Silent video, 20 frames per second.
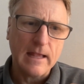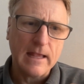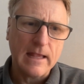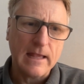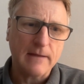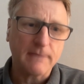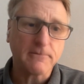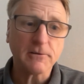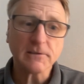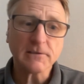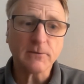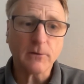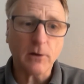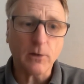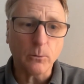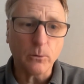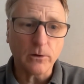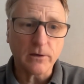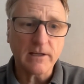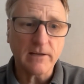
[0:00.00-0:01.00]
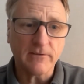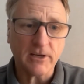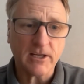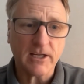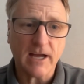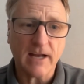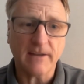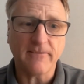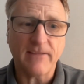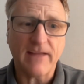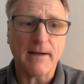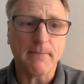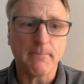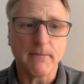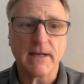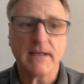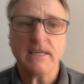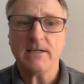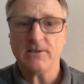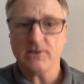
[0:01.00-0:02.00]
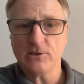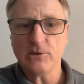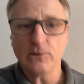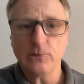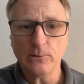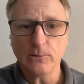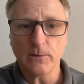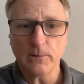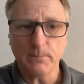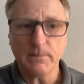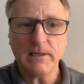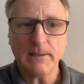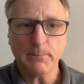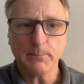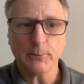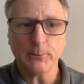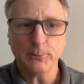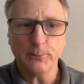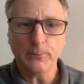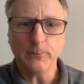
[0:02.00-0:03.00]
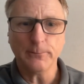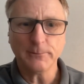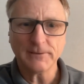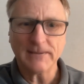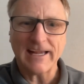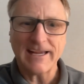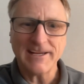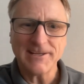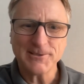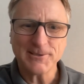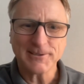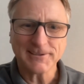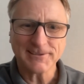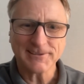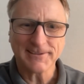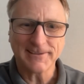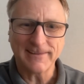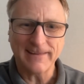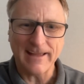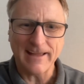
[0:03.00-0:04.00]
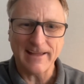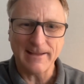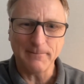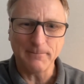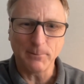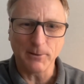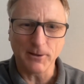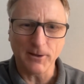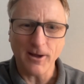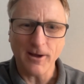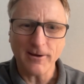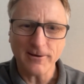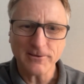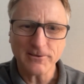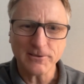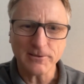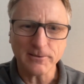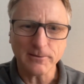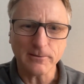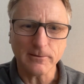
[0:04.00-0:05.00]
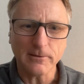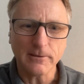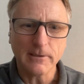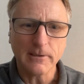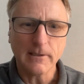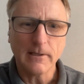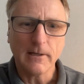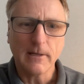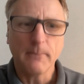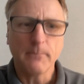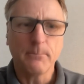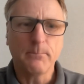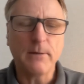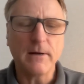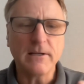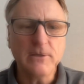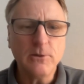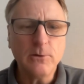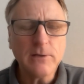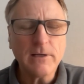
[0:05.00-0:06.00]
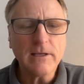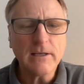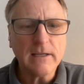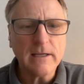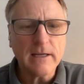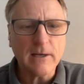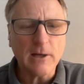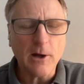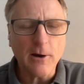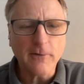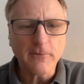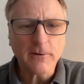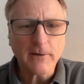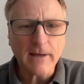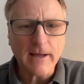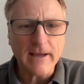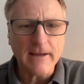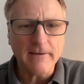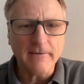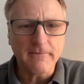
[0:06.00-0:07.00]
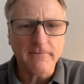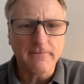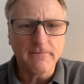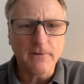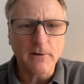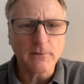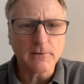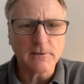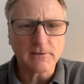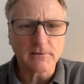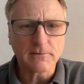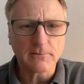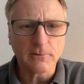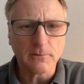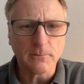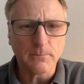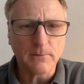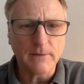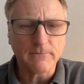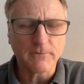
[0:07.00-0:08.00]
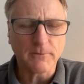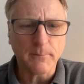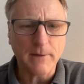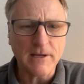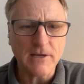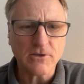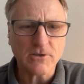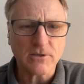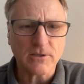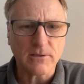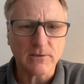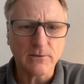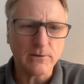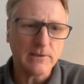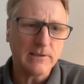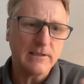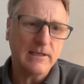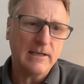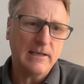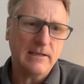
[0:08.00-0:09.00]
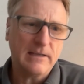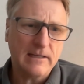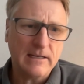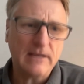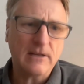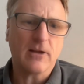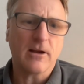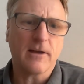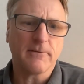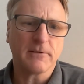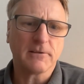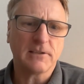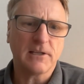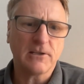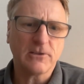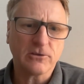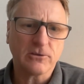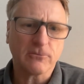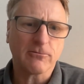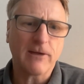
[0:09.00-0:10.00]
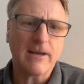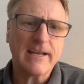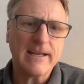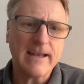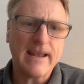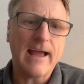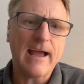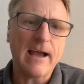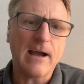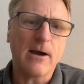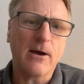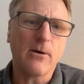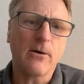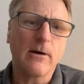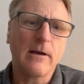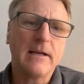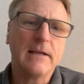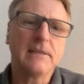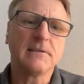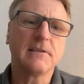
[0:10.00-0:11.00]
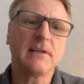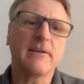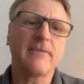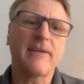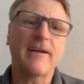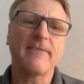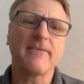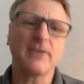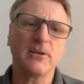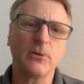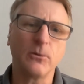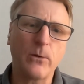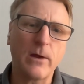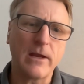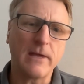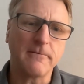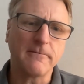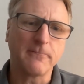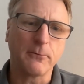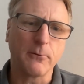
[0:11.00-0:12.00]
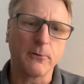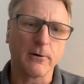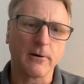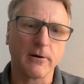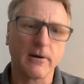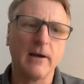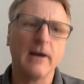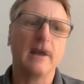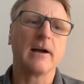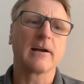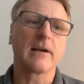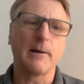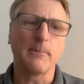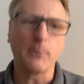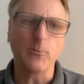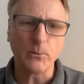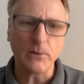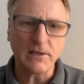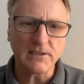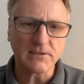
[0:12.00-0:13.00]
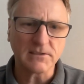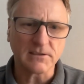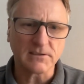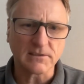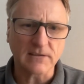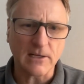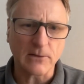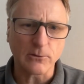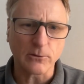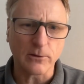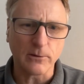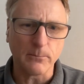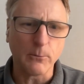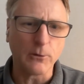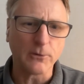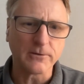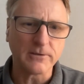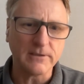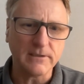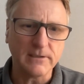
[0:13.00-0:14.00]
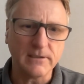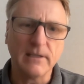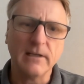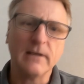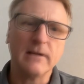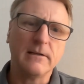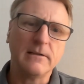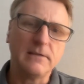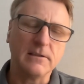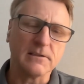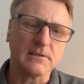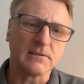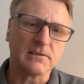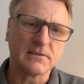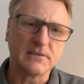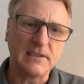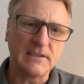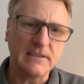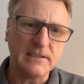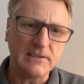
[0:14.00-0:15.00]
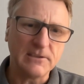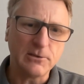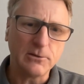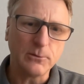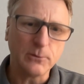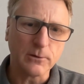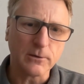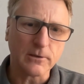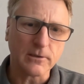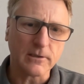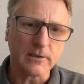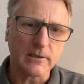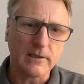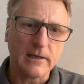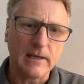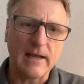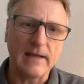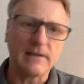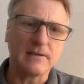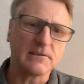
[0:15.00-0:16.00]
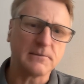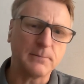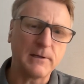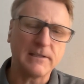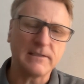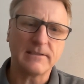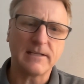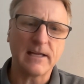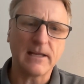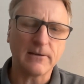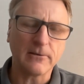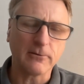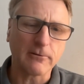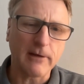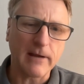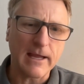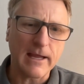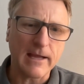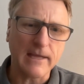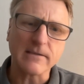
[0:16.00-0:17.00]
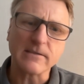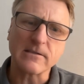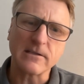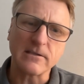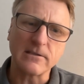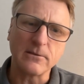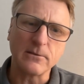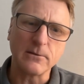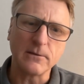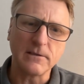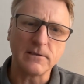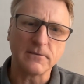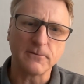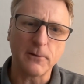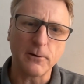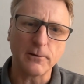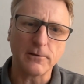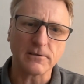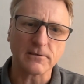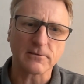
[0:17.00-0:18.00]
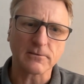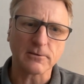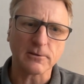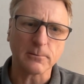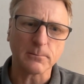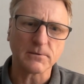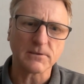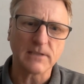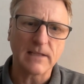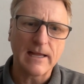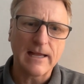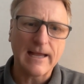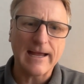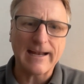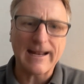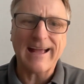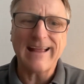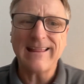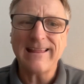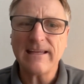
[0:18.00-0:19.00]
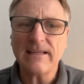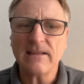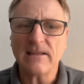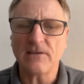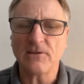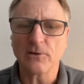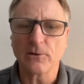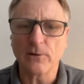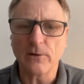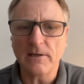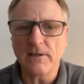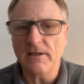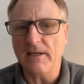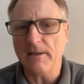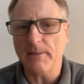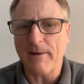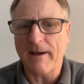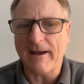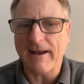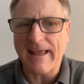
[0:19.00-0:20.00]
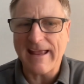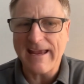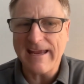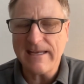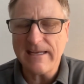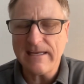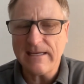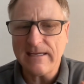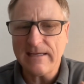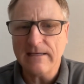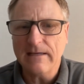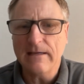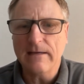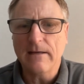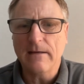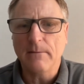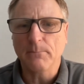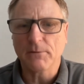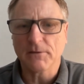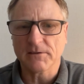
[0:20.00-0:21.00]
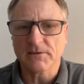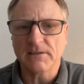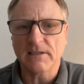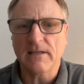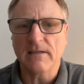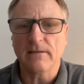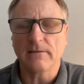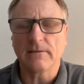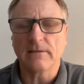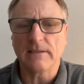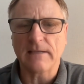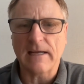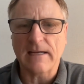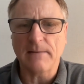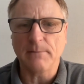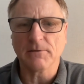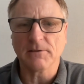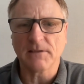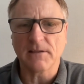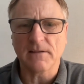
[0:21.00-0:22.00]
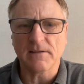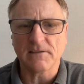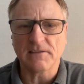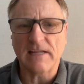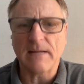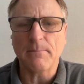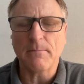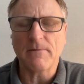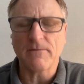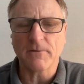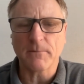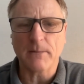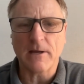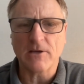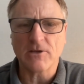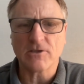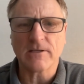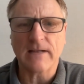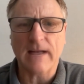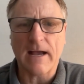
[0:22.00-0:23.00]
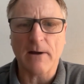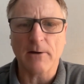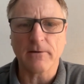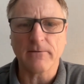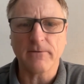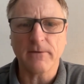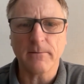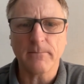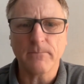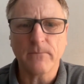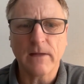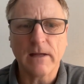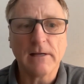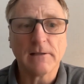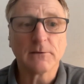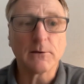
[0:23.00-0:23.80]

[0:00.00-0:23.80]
And first of all, we'll give a cut of that money to the people whose agents they belong to but you can get overnight focus group information. You can get it in a conversation right now instead of having to wait for a couple weeks to schedule a multi, you know, city tour and to spend 10 grand to do these focus groups. And I think that you're going to get about 80% to 90% of the same information out of them.